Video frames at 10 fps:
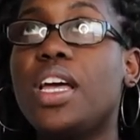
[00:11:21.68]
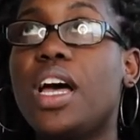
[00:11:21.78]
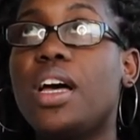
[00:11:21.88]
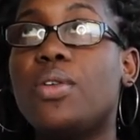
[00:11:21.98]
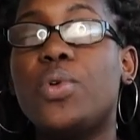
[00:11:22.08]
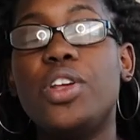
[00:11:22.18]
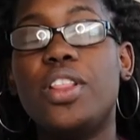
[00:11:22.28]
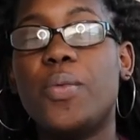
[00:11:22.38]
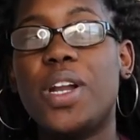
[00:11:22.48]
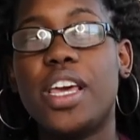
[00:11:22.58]
uh what do
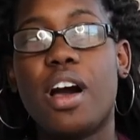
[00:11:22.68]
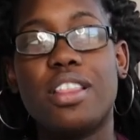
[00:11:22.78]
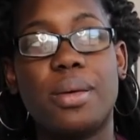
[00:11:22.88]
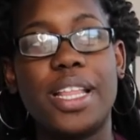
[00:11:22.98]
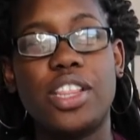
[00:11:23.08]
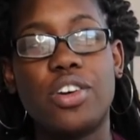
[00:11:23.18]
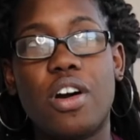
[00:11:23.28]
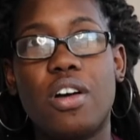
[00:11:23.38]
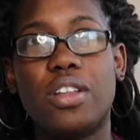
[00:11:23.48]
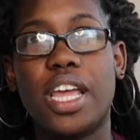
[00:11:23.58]
you what do they call them? I think they're
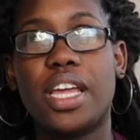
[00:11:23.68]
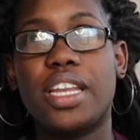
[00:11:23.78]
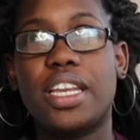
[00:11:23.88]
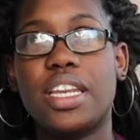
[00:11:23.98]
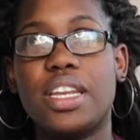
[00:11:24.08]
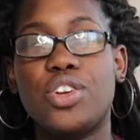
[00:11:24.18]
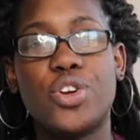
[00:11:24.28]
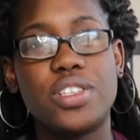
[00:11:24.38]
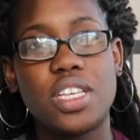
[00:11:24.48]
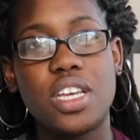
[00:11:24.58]
called like
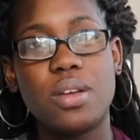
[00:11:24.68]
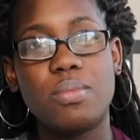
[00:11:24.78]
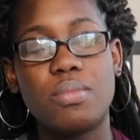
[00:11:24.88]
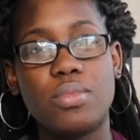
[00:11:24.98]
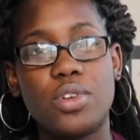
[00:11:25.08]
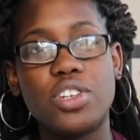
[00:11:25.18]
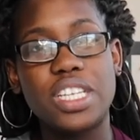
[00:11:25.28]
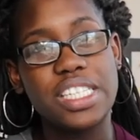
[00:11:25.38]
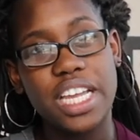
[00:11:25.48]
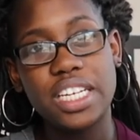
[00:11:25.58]
nursing
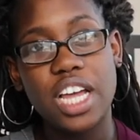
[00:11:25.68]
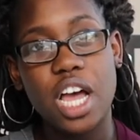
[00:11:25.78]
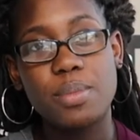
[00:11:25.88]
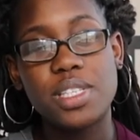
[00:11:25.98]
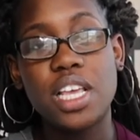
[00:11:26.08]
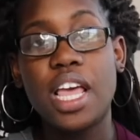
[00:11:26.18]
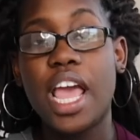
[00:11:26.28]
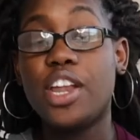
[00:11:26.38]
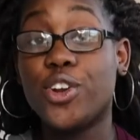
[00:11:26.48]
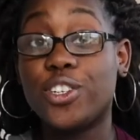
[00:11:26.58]
nursing tank tops
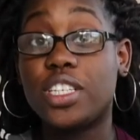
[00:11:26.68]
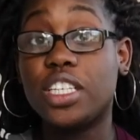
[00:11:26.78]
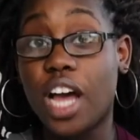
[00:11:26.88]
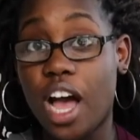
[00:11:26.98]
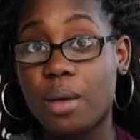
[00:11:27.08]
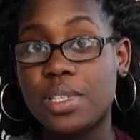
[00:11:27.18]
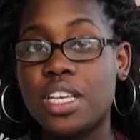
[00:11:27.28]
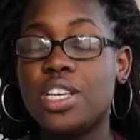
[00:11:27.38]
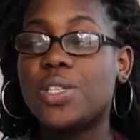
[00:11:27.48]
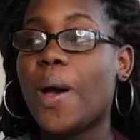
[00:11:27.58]
and nursing tops.
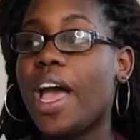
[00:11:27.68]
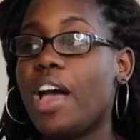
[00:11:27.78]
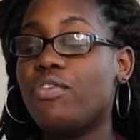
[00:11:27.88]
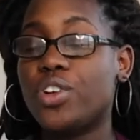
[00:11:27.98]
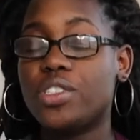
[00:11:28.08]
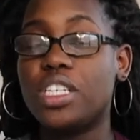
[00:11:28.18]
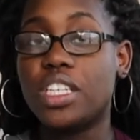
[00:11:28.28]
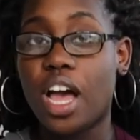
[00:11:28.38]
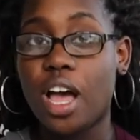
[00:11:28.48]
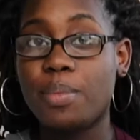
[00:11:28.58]
So I have nursing
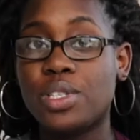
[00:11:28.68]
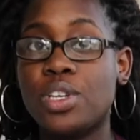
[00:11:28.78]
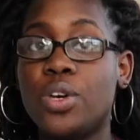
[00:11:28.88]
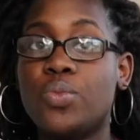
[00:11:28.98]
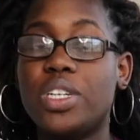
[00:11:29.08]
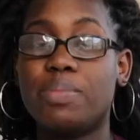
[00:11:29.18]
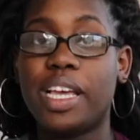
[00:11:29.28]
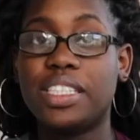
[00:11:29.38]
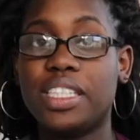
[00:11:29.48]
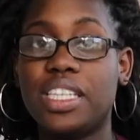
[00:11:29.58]
tops, which
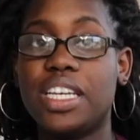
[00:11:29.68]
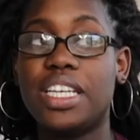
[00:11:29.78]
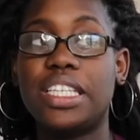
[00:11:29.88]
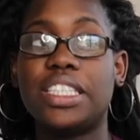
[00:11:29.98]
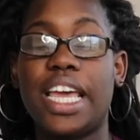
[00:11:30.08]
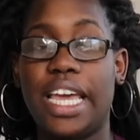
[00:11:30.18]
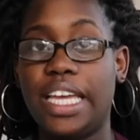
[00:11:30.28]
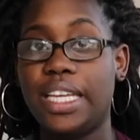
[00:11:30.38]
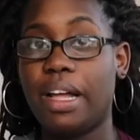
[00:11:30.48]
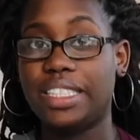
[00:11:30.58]
basically is
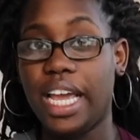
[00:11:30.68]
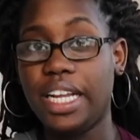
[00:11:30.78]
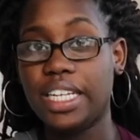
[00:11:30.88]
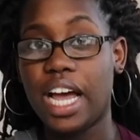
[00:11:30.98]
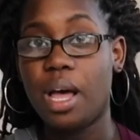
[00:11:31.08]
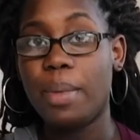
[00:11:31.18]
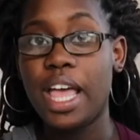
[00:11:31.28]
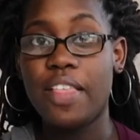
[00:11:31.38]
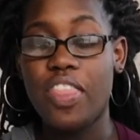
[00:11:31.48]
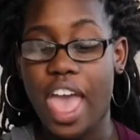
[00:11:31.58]
a, a tank top
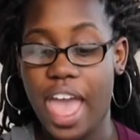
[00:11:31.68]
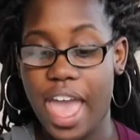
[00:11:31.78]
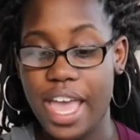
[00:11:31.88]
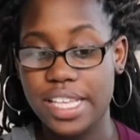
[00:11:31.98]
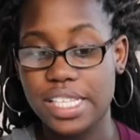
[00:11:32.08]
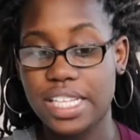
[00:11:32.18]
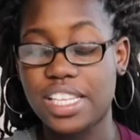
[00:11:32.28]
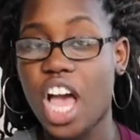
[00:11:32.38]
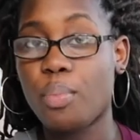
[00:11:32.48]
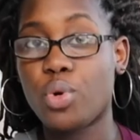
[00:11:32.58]
that has a
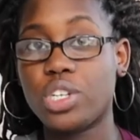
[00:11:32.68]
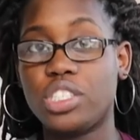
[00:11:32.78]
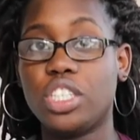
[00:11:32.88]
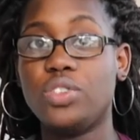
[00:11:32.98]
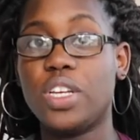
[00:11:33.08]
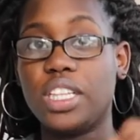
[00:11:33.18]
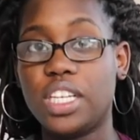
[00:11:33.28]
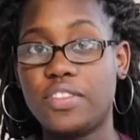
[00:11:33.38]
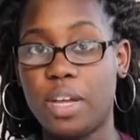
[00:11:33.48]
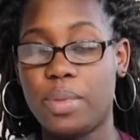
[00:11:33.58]
top portion that you can
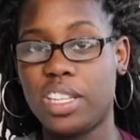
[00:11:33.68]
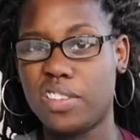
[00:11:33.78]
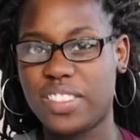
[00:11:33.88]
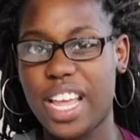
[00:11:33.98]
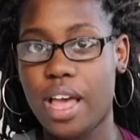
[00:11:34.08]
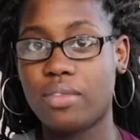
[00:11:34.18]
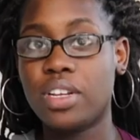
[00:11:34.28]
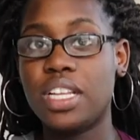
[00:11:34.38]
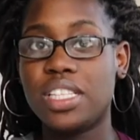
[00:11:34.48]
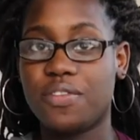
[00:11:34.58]
lift up and lift down
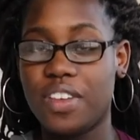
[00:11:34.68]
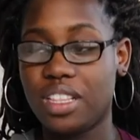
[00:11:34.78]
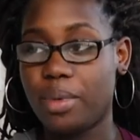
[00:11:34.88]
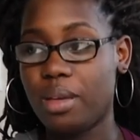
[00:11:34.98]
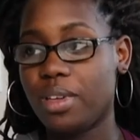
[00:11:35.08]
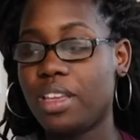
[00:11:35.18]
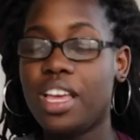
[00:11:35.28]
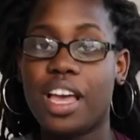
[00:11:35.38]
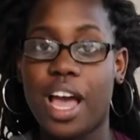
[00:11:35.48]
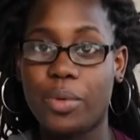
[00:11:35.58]
to feed the baby.
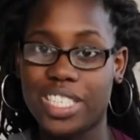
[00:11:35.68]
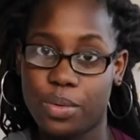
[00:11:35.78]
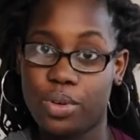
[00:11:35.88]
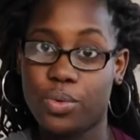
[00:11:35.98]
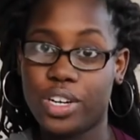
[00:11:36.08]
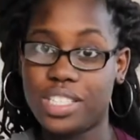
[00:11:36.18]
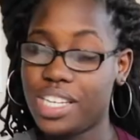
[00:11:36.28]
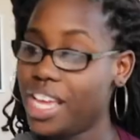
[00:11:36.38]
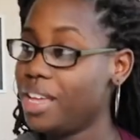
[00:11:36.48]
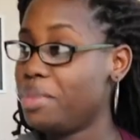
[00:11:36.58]
I wish I would have wore it
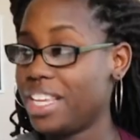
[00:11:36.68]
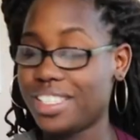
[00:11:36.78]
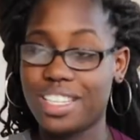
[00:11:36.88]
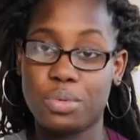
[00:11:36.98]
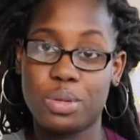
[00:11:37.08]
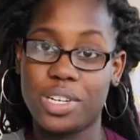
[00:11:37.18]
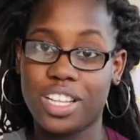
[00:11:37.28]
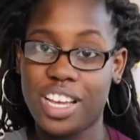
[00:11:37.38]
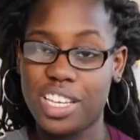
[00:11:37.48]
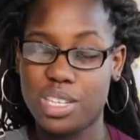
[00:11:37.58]
today, because then it would have been a
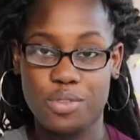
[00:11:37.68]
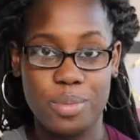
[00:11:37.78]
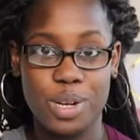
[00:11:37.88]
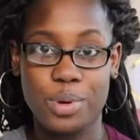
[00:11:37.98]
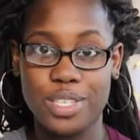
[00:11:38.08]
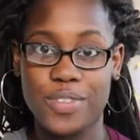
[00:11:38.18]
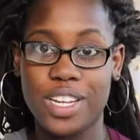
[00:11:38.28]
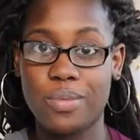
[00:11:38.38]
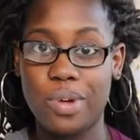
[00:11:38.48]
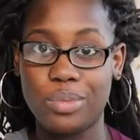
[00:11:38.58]
lot easier for me to breastfeed
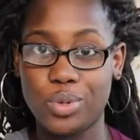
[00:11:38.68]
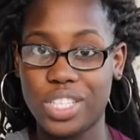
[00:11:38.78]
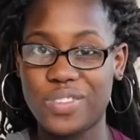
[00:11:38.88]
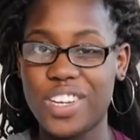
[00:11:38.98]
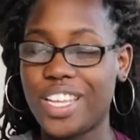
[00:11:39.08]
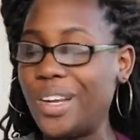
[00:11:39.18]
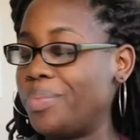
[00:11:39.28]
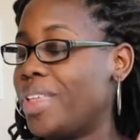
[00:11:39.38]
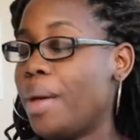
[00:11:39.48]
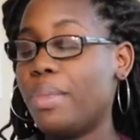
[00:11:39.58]
him while I'm doing this video,
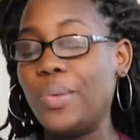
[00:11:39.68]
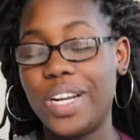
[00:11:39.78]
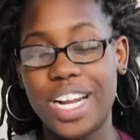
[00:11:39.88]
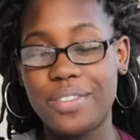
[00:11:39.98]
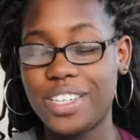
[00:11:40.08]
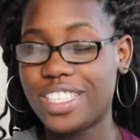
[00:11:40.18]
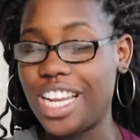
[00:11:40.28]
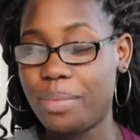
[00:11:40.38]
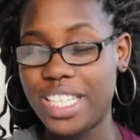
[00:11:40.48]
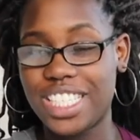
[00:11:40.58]
but whatever, it's
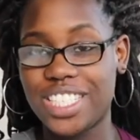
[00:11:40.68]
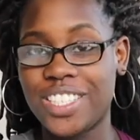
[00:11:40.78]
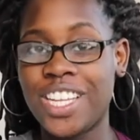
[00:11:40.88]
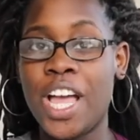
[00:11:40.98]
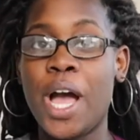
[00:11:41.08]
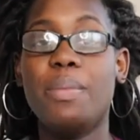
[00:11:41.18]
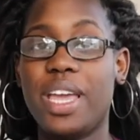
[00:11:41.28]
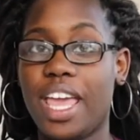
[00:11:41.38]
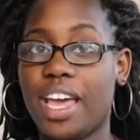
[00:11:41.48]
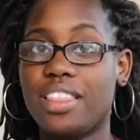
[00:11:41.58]
not a big deal. But
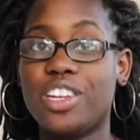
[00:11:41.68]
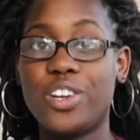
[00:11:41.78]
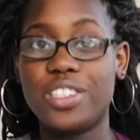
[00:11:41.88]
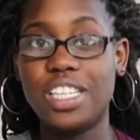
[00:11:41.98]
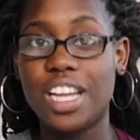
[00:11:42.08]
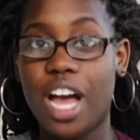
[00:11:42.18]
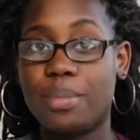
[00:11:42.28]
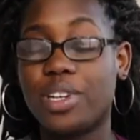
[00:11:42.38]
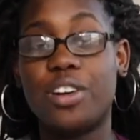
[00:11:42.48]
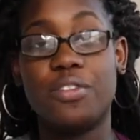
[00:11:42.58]
yeah, the nursing
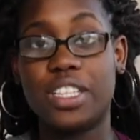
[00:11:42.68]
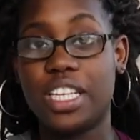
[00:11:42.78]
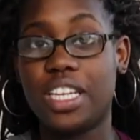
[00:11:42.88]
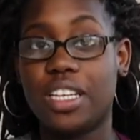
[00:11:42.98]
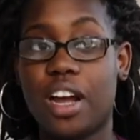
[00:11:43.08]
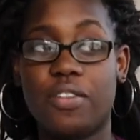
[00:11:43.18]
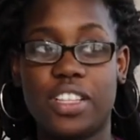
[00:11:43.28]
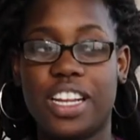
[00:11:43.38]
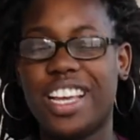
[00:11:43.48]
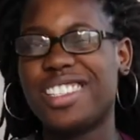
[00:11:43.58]
tops are really are
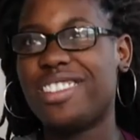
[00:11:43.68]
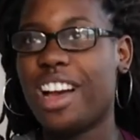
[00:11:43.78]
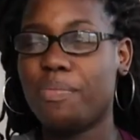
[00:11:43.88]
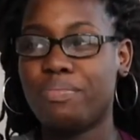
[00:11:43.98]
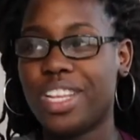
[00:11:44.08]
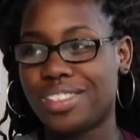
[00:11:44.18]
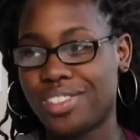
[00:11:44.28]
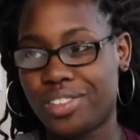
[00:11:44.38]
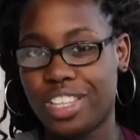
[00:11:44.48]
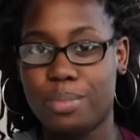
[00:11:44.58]
really nice. They're not
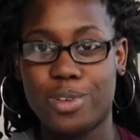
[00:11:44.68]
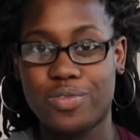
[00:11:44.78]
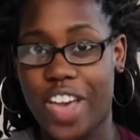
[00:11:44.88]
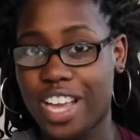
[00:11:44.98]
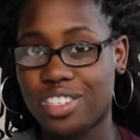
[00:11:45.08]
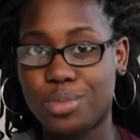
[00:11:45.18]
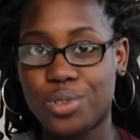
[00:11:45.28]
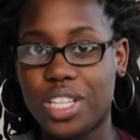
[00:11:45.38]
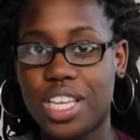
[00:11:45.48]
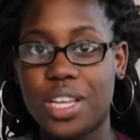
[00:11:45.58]
necessarily the most fashionable
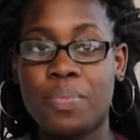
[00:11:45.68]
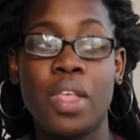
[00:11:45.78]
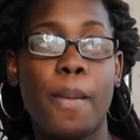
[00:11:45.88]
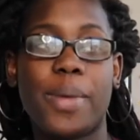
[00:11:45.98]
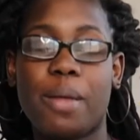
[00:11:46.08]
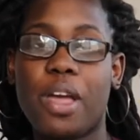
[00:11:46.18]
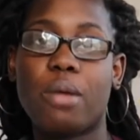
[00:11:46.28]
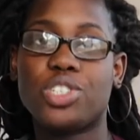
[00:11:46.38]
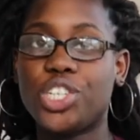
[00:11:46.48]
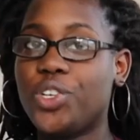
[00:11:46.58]
thing, but I mean, I'm
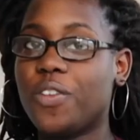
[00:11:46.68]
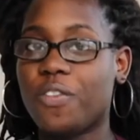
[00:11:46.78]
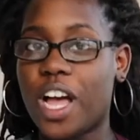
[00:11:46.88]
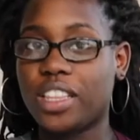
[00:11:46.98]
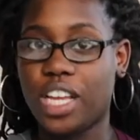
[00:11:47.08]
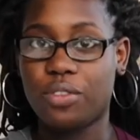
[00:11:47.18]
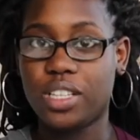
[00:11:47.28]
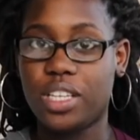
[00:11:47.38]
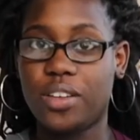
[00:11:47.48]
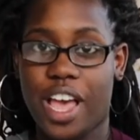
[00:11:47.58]
sure you can find like
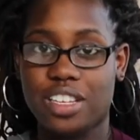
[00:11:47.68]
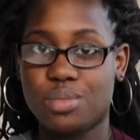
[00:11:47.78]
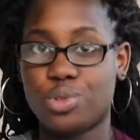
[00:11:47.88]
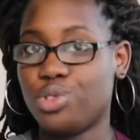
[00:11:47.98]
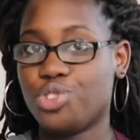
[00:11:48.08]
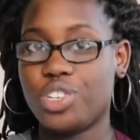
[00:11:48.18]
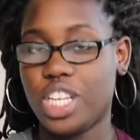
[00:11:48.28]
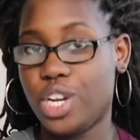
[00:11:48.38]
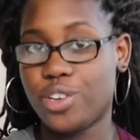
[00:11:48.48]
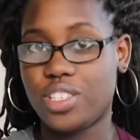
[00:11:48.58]
really fashionable and trendy
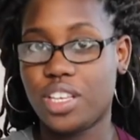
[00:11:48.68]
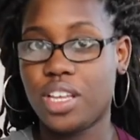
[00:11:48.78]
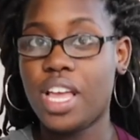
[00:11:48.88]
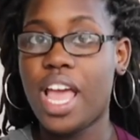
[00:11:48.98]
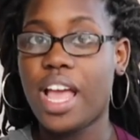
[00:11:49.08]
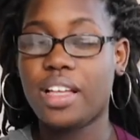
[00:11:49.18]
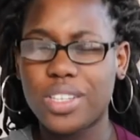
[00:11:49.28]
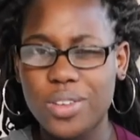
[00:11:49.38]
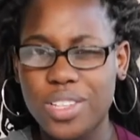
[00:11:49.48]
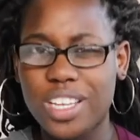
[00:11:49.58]
nursing
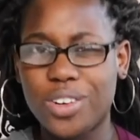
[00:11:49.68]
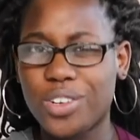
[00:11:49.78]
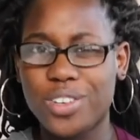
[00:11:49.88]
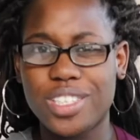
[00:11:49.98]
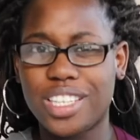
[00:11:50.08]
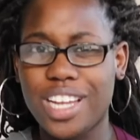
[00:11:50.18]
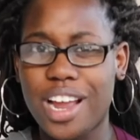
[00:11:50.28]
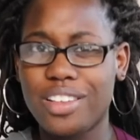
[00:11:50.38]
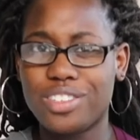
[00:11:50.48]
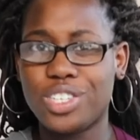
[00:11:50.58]
clothing or nursing
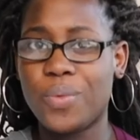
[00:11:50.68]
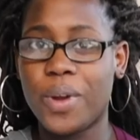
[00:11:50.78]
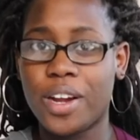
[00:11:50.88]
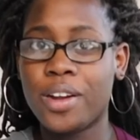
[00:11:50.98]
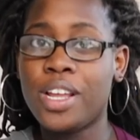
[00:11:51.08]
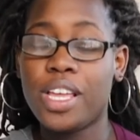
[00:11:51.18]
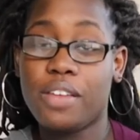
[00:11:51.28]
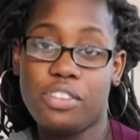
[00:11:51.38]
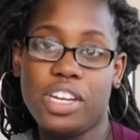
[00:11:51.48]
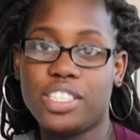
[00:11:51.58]
attire that you can wear
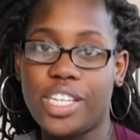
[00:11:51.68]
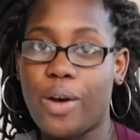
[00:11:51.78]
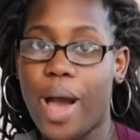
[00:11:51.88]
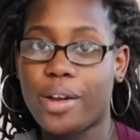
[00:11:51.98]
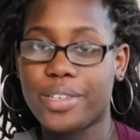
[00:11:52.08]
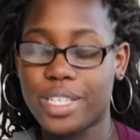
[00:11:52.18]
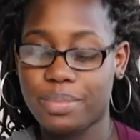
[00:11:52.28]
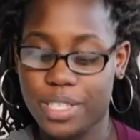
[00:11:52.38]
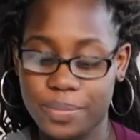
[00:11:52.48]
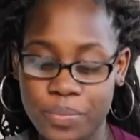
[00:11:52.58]
if you need to go out or
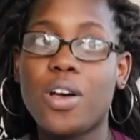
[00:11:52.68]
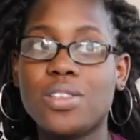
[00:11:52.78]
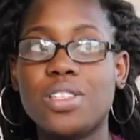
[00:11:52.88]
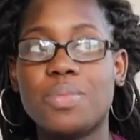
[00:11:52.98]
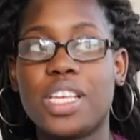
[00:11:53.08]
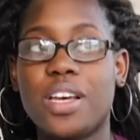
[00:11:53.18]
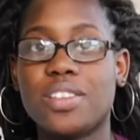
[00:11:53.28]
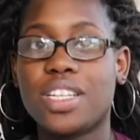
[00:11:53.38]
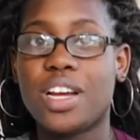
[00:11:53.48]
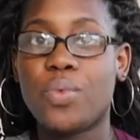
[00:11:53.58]
something. Also, something else
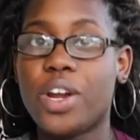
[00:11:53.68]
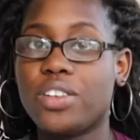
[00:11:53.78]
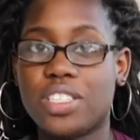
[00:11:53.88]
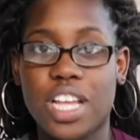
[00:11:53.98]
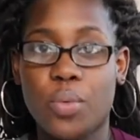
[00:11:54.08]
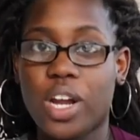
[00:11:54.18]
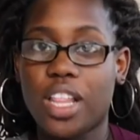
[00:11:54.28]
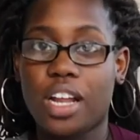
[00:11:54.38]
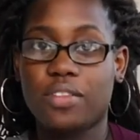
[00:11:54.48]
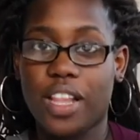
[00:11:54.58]
that I wear is just I wear a
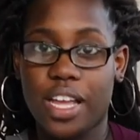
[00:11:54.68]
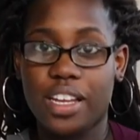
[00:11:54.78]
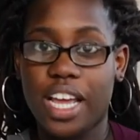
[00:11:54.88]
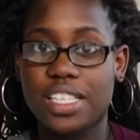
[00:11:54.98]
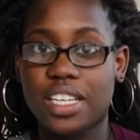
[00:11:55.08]
lot of like nice